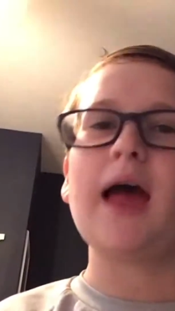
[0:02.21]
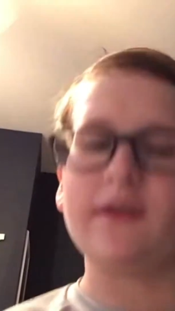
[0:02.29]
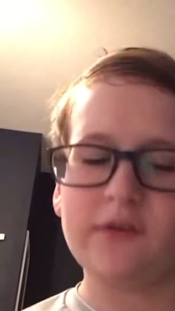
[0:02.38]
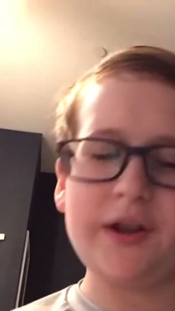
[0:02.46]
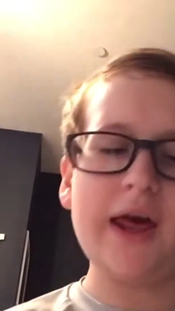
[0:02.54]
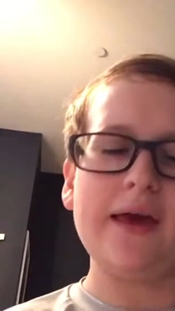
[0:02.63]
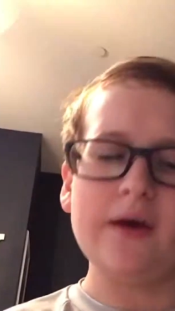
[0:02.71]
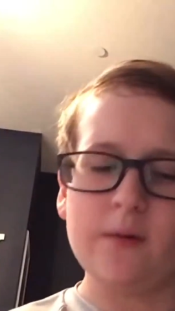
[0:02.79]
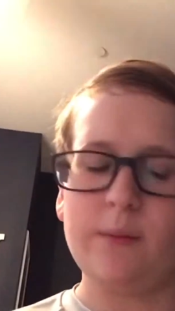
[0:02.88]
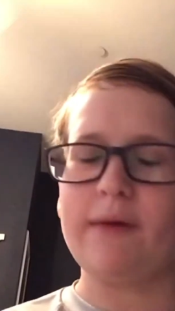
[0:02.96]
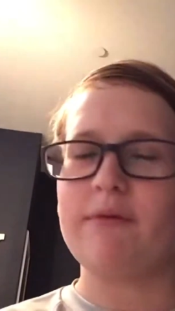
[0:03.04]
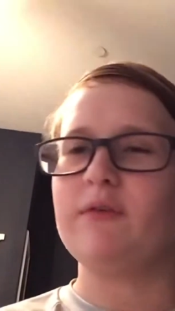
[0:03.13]
and today
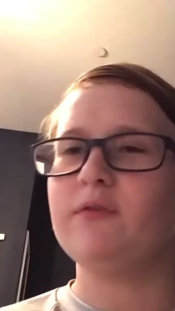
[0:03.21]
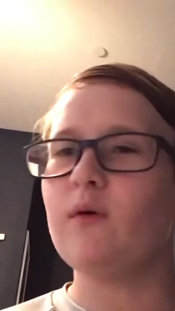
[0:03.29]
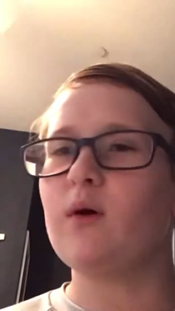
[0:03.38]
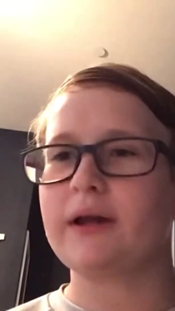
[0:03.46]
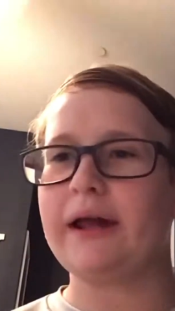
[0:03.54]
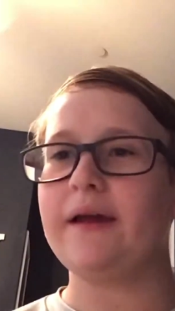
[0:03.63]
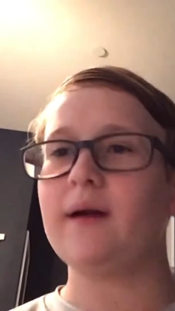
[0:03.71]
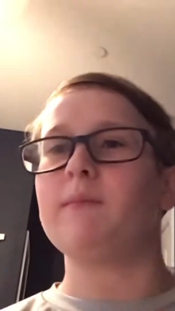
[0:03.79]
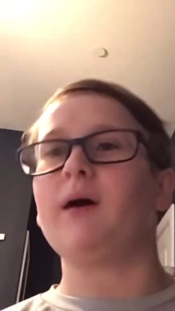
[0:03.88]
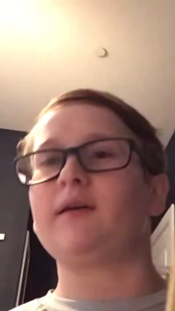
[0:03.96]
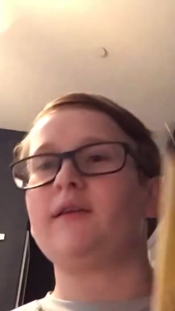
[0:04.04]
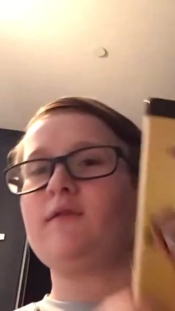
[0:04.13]
we have the 4K
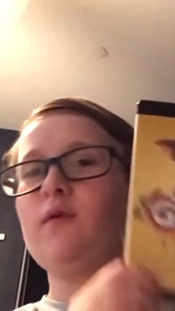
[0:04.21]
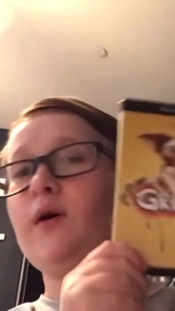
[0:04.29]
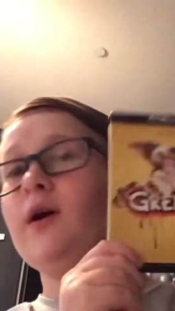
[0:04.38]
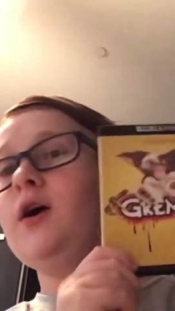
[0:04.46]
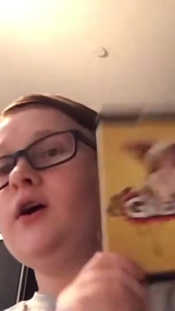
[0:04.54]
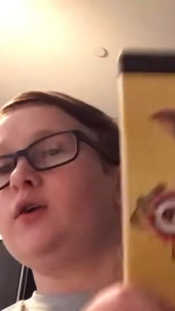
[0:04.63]
unboxing for